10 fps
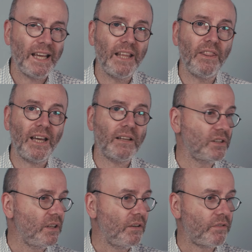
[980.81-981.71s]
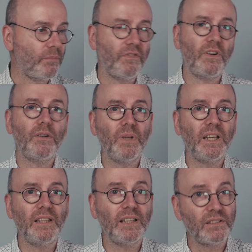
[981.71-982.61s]
in that from the very
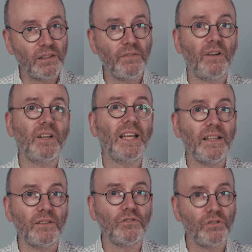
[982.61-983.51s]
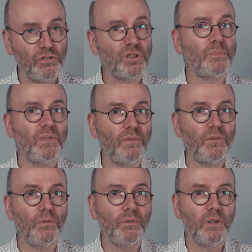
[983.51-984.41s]
beginning to the very end, to just
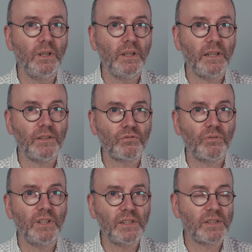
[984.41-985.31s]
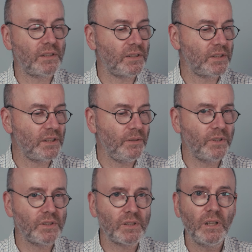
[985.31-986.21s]
before it's released to the
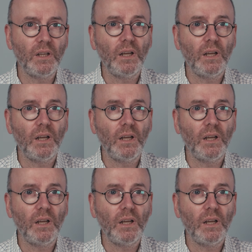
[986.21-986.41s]
cinemas,